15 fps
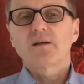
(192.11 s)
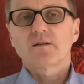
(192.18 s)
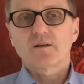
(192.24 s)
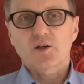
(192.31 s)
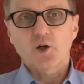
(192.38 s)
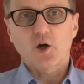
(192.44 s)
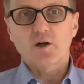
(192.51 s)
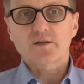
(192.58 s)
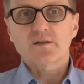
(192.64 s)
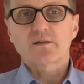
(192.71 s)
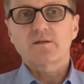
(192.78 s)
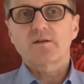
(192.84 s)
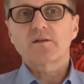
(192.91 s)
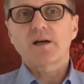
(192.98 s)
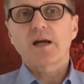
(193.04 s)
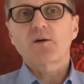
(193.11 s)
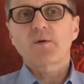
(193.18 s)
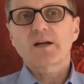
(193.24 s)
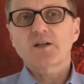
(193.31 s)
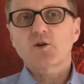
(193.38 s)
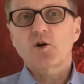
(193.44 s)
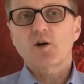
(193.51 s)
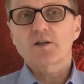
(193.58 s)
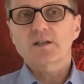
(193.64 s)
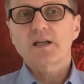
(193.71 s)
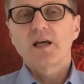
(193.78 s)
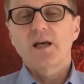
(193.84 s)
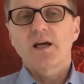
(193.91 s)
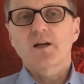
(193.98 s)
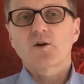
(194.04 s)
the cost, the direct cost
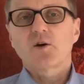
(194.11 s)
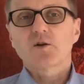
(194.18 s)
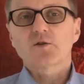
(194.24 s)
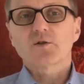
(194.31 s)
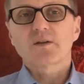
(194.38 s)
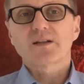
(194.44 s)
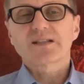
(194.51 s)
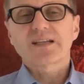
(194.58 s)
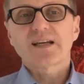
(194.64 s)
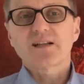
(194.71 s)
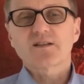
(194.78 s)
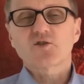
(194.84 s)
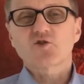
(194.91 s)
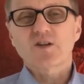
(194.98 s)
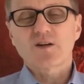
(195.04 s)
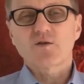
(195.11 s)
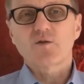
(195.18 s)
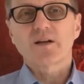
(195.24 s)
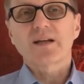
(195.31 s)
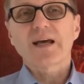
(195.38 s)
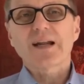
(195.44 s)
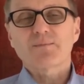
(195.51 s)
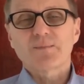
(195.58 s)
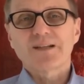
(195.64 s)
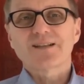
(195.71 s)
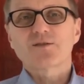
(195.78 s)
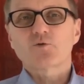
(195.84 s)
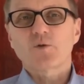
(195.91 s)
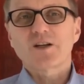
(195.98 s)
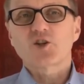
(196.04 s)
and also the sales, general and
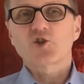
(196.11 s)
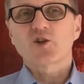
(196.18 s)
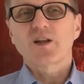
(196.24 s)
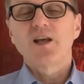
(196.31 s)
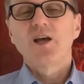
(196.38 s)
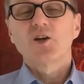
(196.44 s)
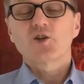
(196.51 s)
administration.